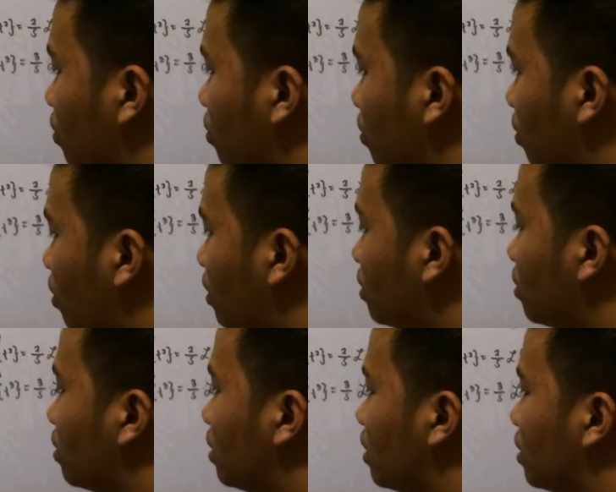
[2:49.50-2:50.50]
So all in
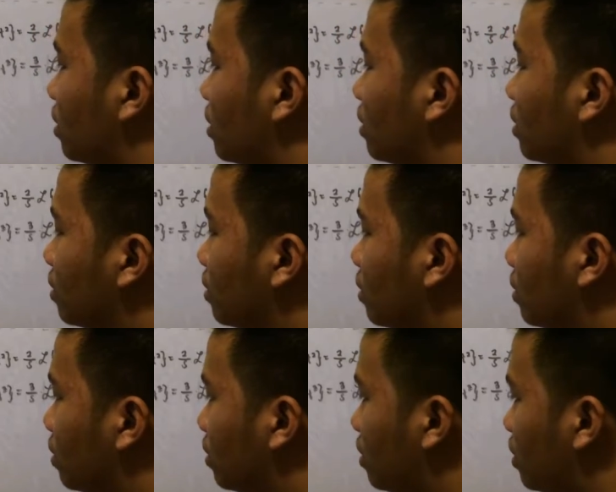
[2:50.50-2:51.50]
all, in
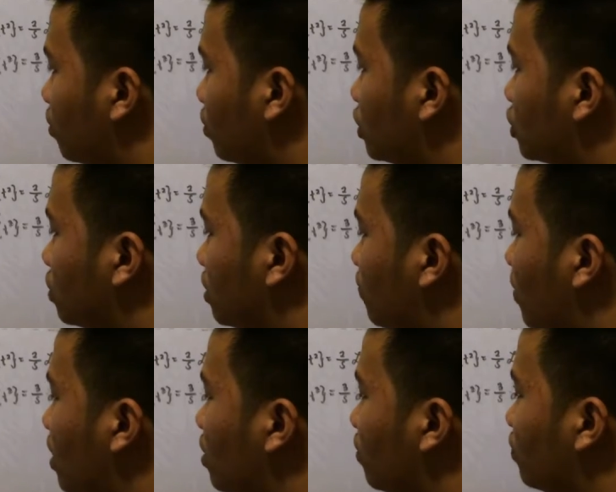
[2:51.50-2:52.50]
this equation, the
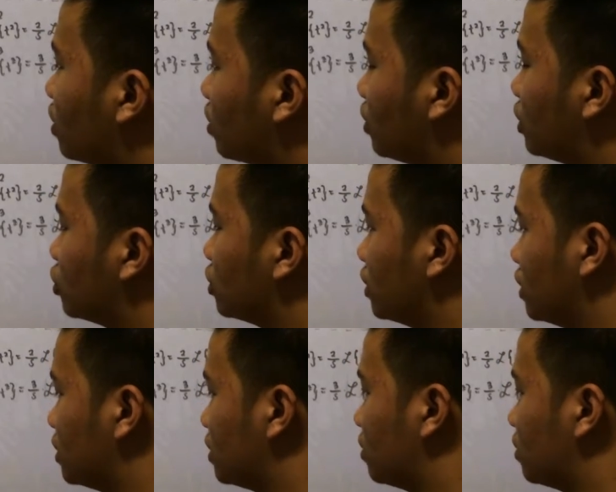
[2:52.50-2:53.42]
value of this equation is